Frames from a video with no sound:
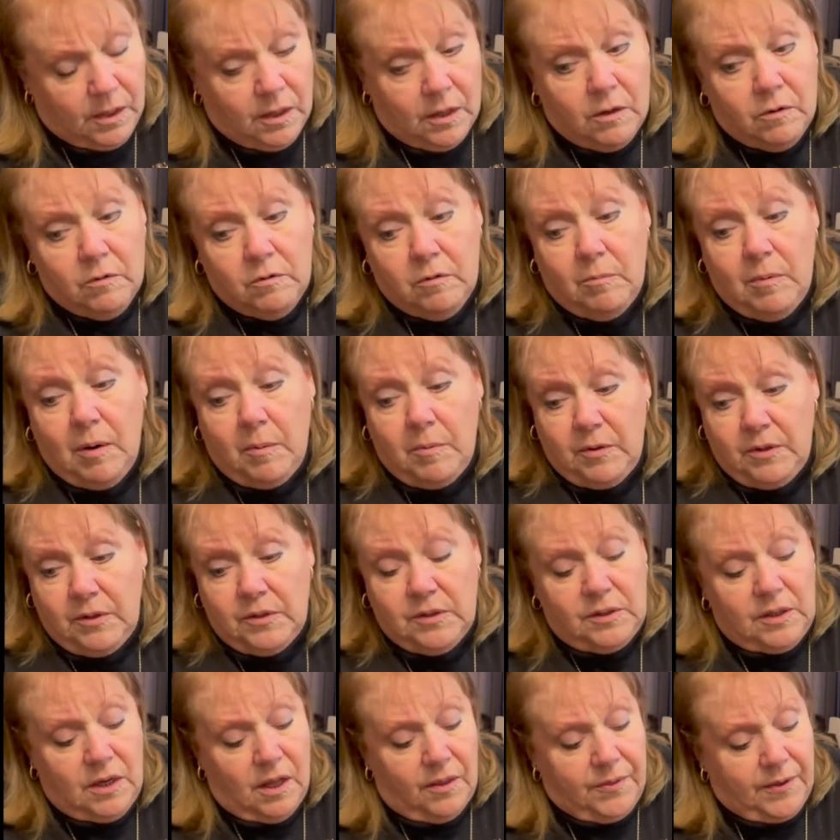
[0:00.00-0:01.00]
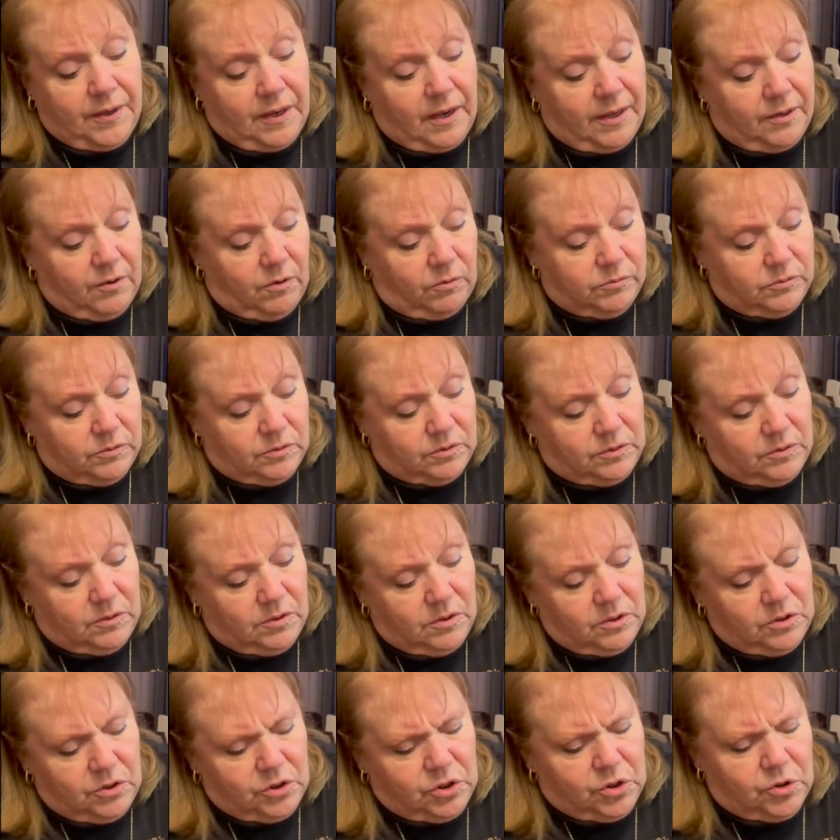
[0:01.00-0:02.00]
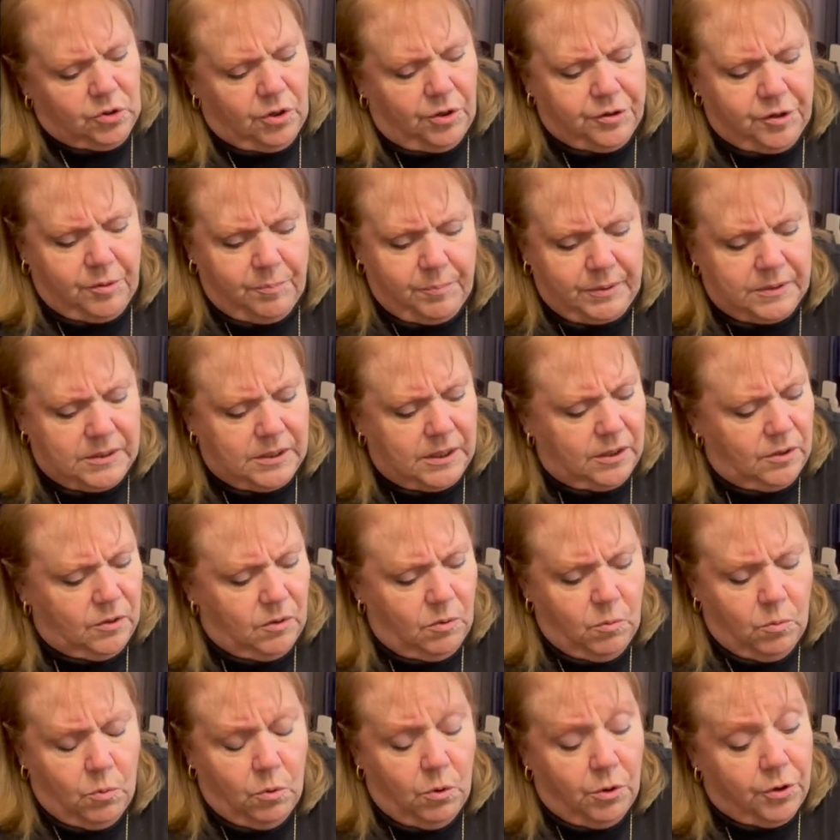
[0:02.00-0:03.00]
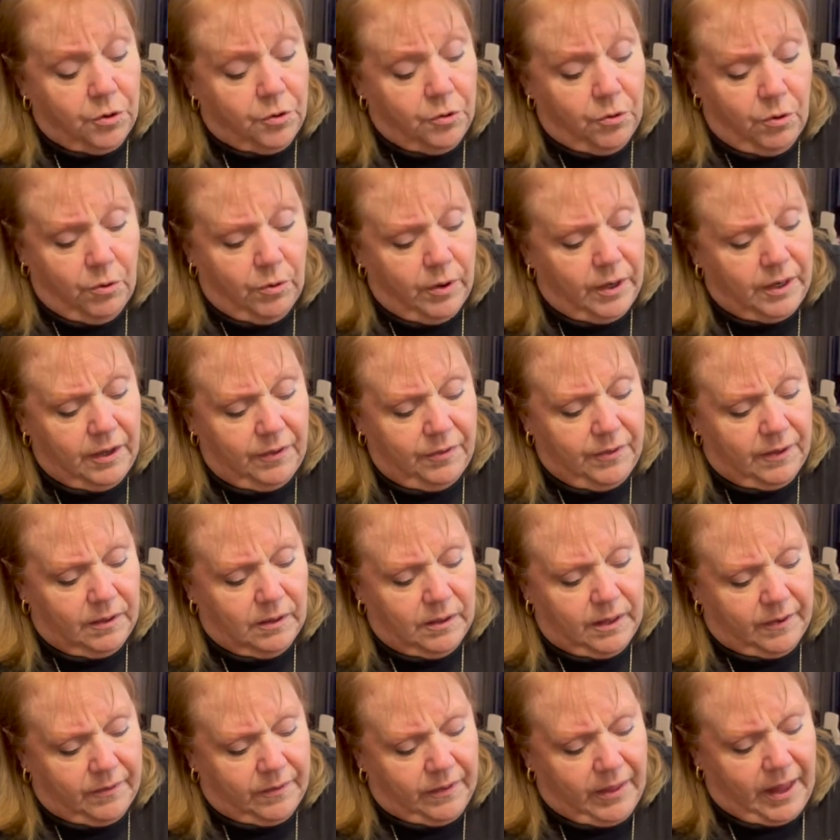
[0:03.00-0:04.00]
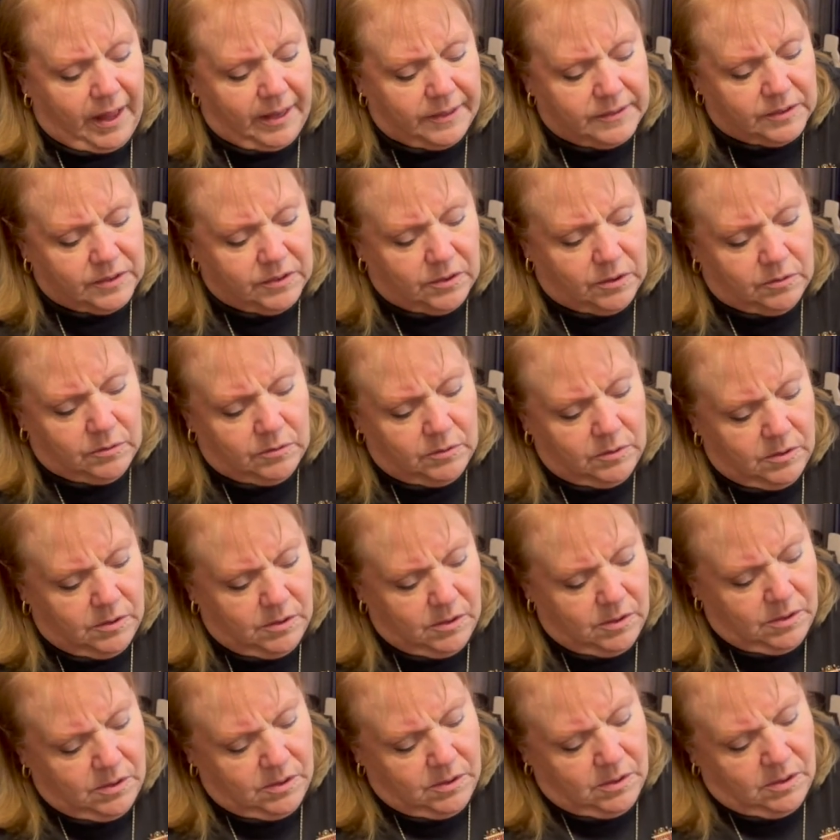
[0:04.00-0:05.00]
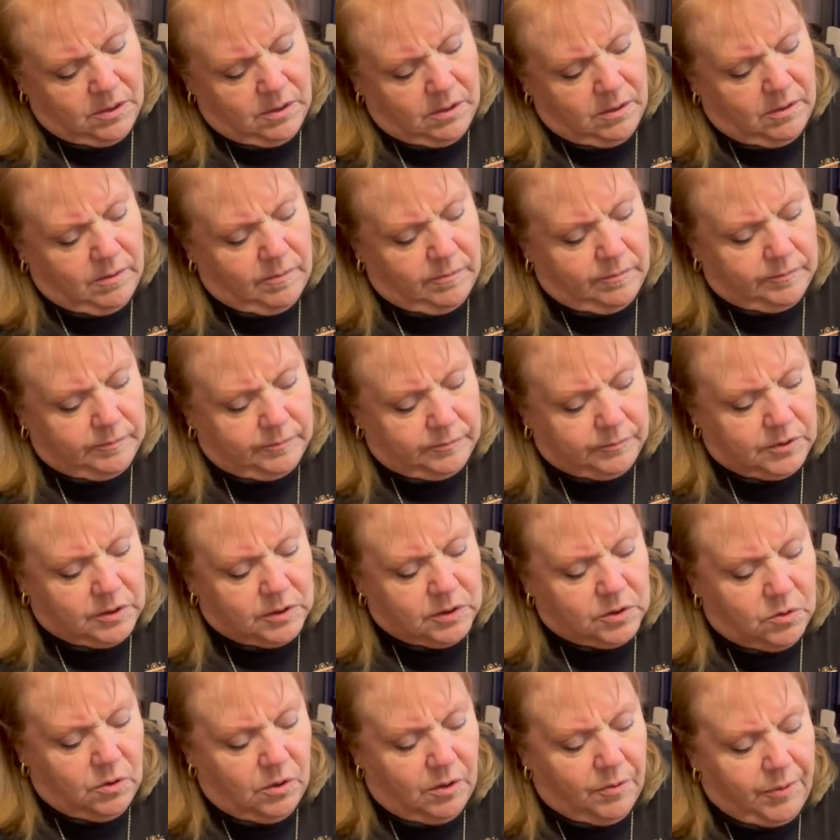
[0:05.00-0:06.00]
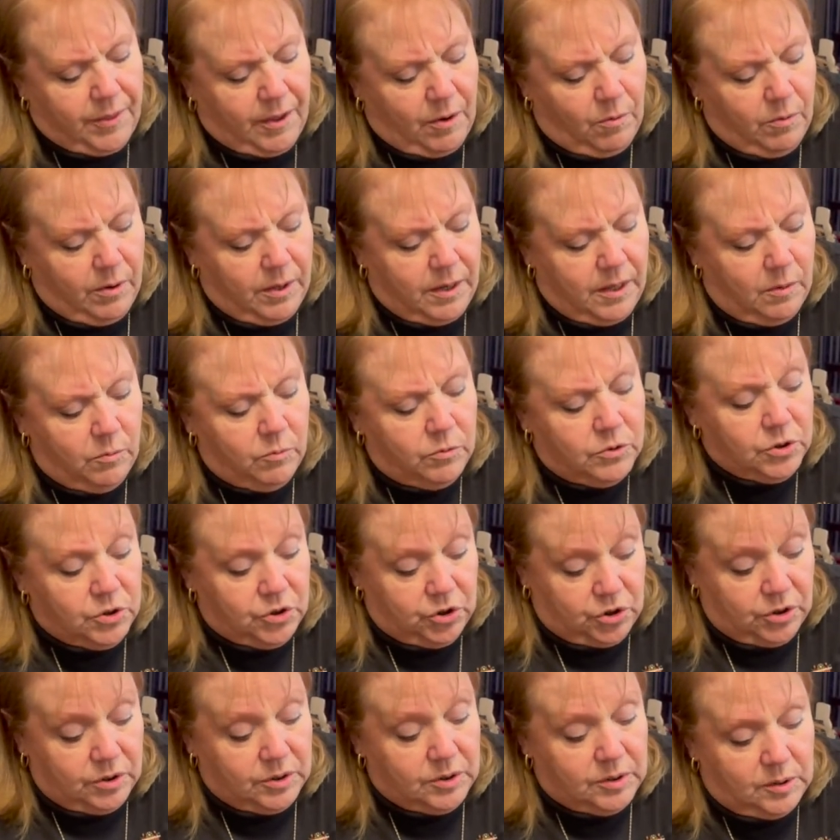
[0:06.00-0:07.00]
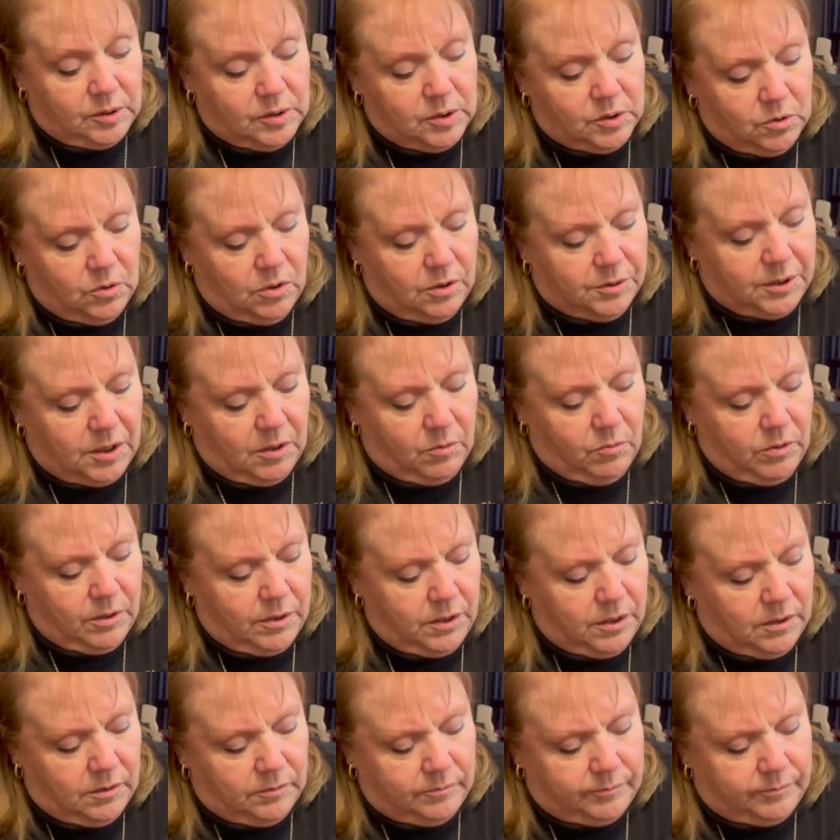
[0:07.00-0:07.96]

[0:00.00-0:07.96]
Remember, there's nothing, I don't salt the potato water or anything like that, so the salt that went in was just the salt that went in.